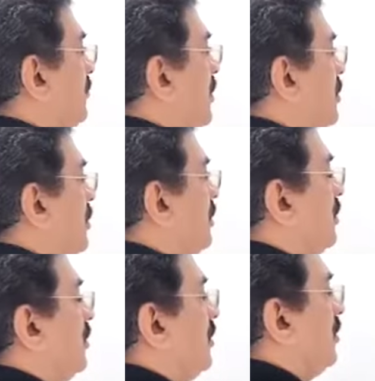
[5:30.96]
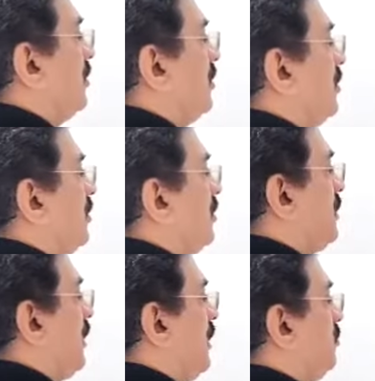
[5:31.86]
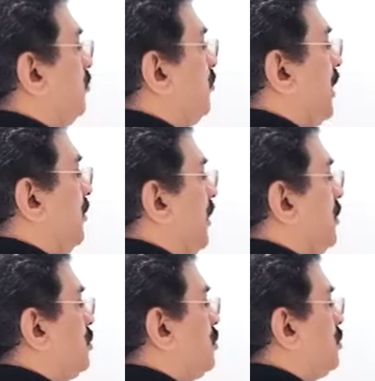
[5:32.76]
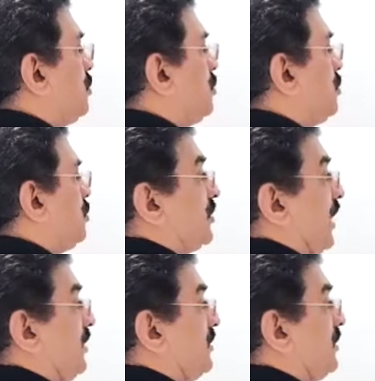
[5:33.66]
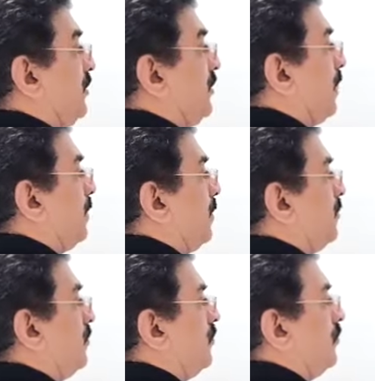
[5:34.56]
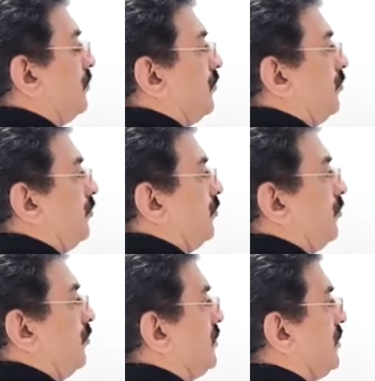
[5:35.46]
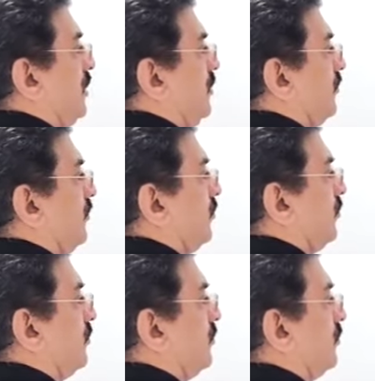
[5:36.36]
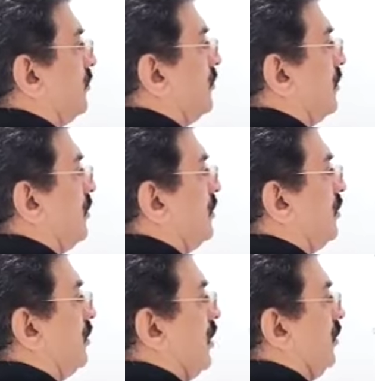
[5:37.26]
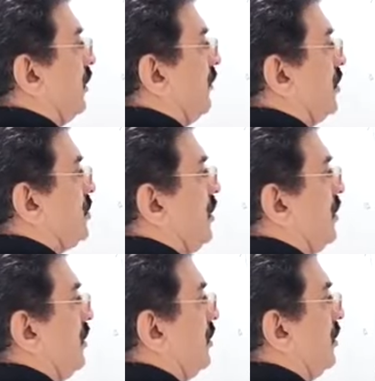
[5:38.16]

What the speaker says: measure, we take pi by 2 means 90, 180, 370,